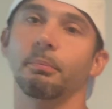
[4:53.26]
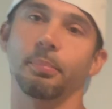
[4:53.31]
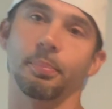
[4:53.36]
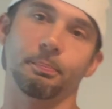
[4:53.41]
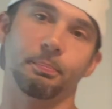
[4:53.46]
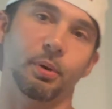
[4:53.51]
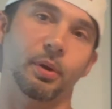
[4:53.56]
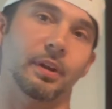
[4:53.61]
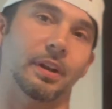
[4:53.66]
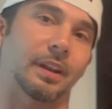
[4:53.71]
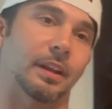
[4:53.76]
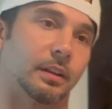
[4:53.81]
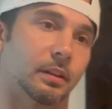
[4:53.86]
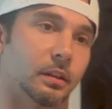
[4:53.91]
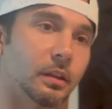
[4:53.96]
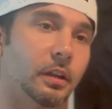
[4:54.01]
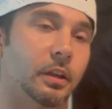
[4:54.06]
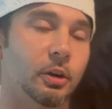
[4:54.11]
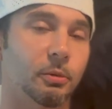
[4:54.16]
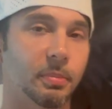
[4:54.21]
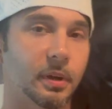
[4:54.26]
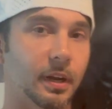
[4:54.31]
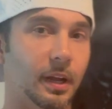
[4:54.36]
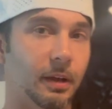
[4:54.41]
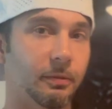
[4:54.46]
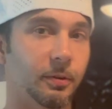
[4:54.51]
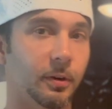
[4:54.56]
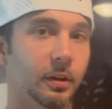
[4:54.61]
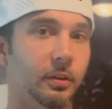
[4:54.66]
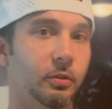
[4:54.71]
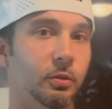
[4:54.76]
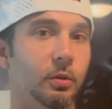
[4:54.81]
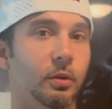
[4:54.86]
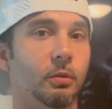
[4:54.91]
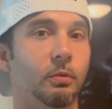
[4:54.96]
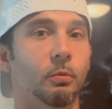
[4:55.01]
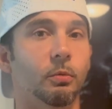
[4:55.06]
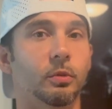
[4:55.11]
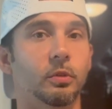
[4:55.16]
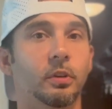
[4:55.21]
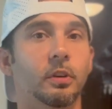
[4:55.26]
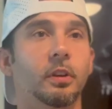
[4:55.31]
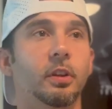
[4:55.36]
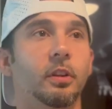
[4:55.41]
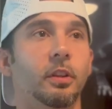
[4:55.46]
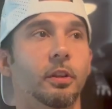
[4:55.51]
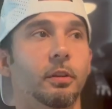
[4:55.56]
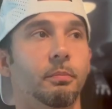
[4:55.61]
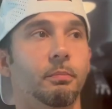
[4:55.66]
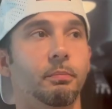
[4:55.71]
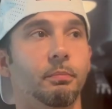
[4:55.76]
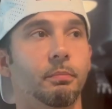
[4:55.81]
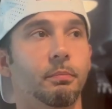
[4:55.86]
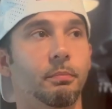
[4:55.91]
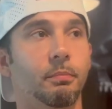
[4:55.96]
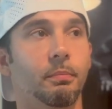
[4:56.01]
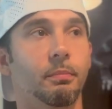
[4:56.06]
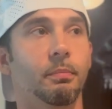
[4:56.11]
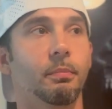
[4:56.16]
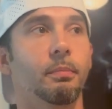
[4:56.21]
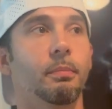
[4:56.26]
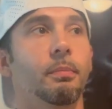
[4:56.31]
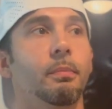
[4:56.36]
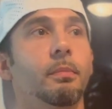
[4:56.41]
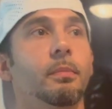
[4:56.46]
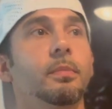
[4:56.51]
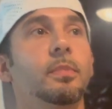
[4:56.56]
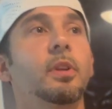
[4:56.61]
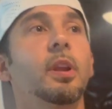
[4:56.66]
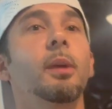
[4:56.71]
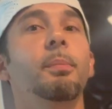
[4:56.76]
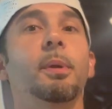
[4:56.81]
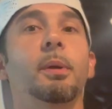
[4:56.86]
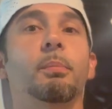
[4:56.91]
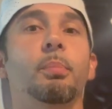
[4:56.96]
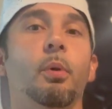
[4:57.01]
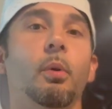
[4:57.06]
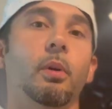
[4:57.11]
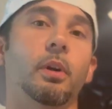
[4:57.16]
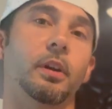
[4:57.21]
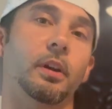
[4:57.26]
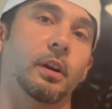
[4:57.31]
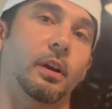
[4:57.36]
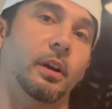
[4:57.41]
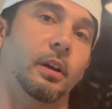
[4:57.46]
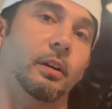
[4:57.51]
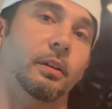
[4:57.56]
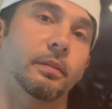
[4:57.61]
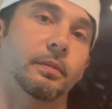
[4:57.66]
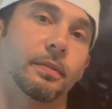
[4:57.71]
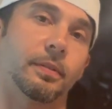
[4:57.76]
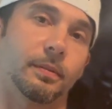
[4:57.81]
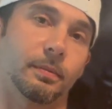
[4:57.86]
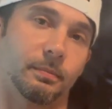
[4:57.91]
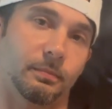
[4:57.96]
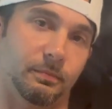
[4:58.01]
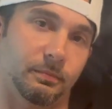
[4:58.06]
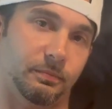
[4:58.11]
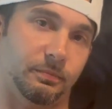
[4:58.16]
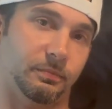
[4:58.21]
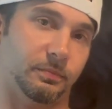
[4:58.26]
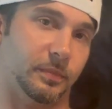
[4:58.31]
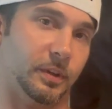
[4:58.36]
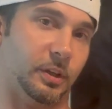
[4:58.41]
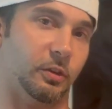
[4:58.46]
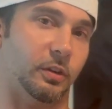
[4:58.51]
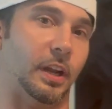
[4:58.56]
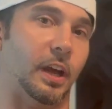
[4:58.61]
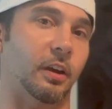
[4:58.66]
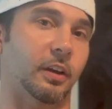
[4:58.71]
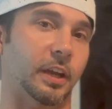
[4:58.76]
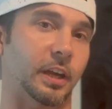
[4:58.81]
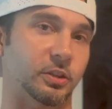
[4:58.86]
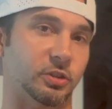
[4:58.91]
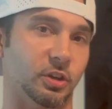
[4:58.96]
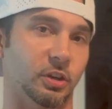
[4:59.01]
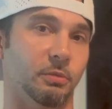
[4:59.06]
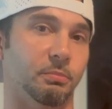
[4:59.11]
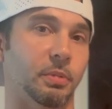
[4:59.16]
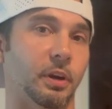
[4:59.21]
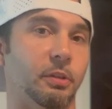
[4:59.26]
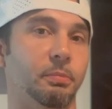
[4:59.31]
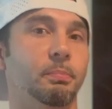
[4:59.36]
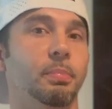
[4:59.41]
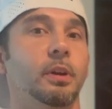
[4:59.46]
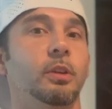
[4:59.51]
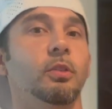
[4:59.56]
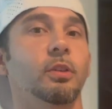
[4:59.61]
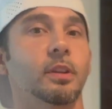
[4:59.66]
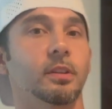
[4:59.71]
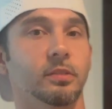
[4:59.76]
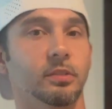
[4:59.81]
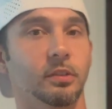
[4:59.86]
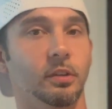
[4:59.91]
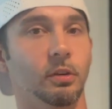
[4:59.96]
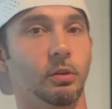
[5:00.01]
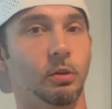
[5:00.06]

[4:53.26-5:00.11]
Put a little bit of effort into it to the tipping point of you're now catching your breath, but you can still